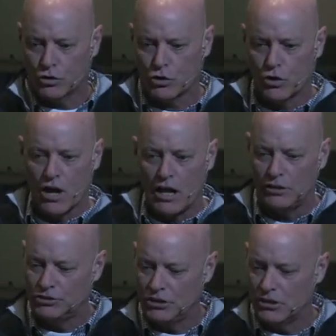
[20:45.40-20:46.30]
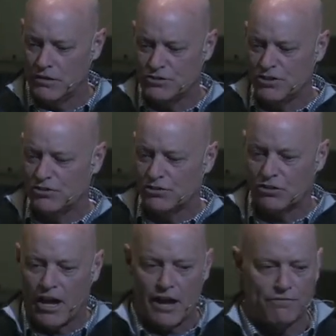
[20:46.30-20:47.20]
the chronology of
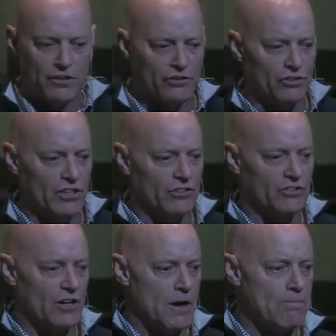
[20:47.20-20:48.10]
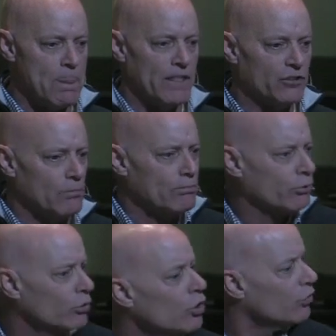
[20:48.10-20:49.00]
Jesus' life. It's, it's, um, it's a
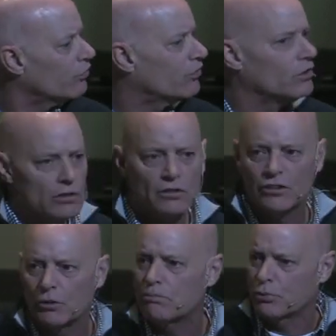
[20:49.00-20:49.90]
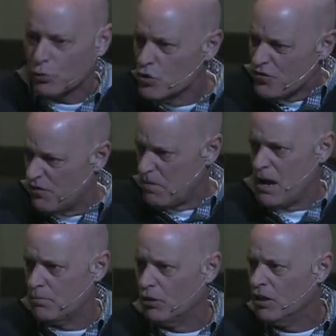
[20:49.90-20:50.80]
proof it's a proof
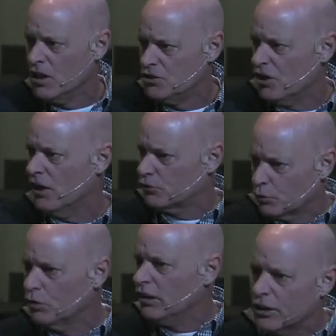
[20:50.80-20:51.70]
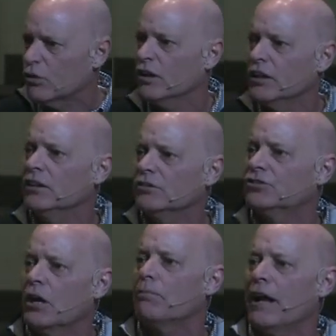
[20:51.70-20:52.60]
paper. John's literally
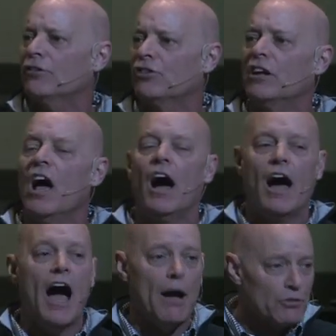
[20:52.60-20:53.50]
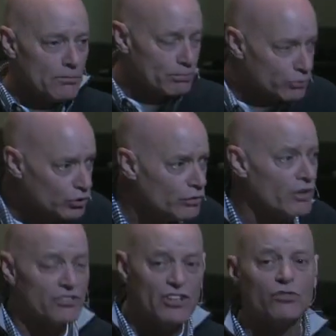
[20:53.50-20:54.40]
stepping out to say, I'm going to prove
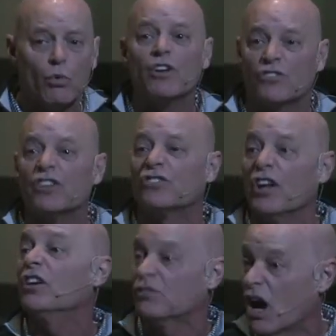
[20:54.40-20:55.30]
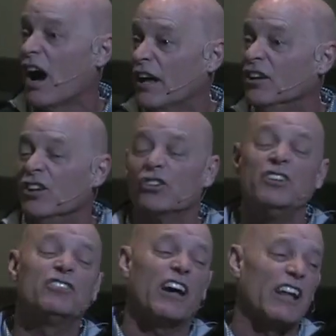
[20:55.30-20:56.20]
that this was the Son of God. So
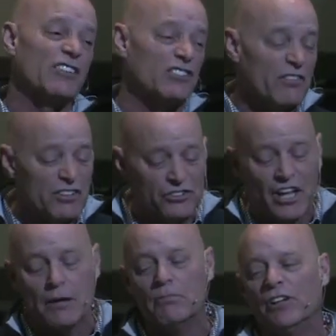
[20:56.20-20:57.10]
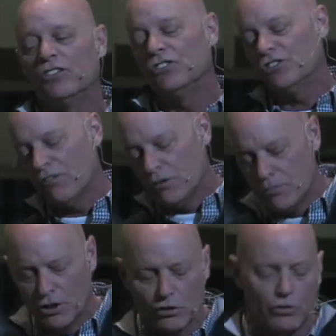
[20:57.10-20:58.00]
he's got like seven statements and
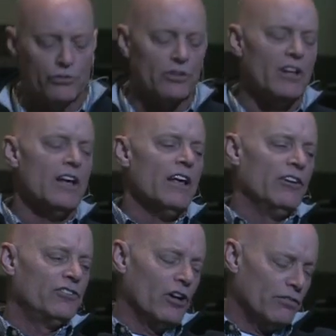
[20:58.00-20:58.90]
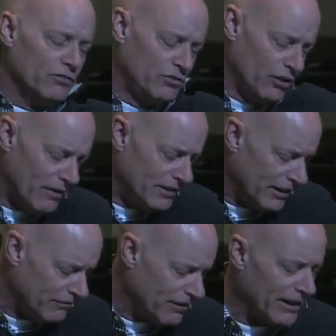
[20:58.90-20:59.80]
seven miracles and, and self,
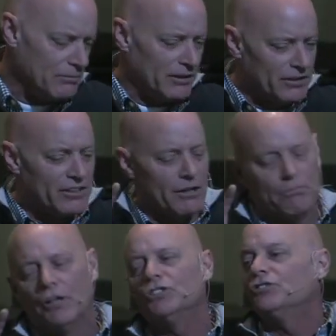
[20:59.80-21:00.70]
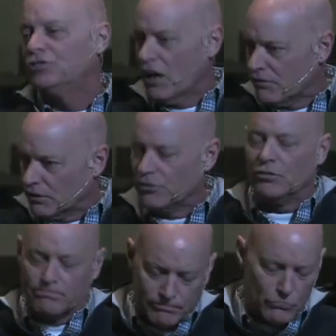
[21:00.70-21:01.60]
self-identifying. I mean, you've got a bunch of
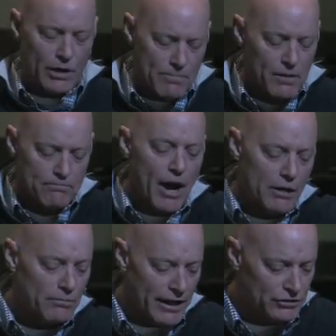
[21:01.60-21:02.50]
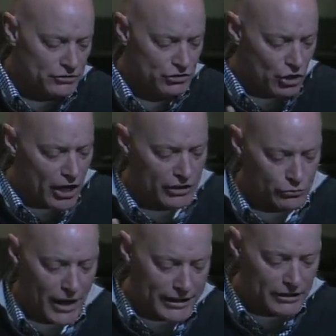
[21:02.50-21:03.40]
sevens, right? Bottom line, John
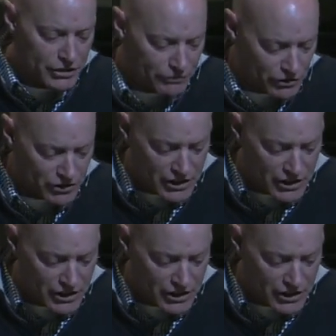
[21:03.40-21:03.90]
is radically different